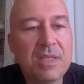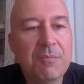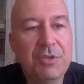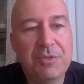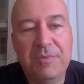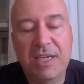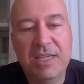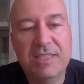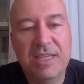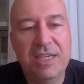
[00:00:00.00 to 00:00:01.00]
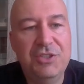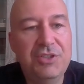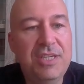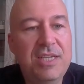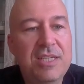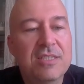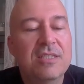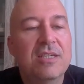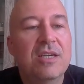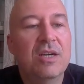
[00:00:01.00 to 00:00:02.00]
Bishop takes h3,
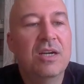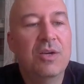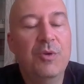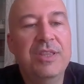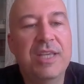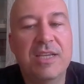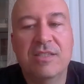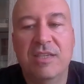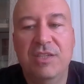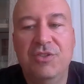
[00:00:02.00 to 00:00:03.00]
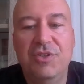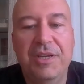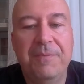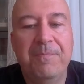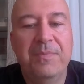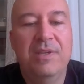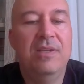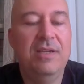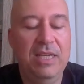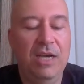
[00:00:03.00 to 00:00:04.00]
queen takes h3.
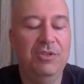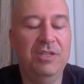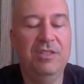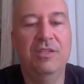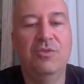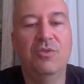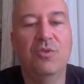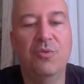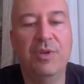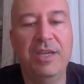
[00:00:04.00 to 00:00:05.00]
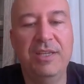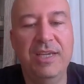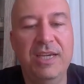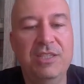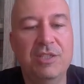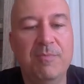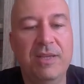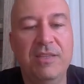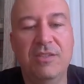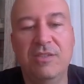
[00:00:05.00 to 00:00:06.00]
Yeah, and now the idea is to go rook a8, just
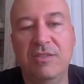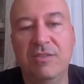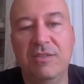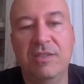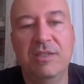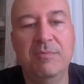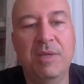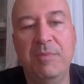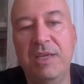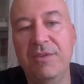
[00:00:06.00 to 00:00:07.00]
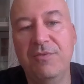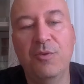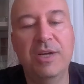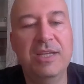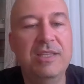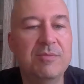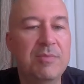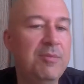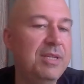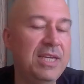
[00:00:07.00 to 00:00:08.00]
play in the center. Yeah, maybe a4 ideas,
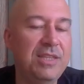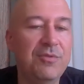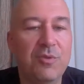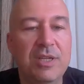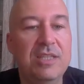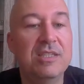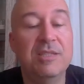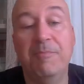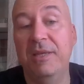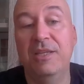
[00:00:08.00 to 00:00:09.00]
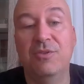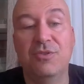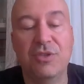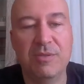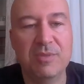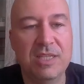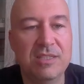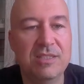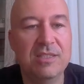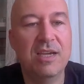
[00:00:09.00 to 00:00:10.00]
maybe knight d4 ideas, depending on circumstances.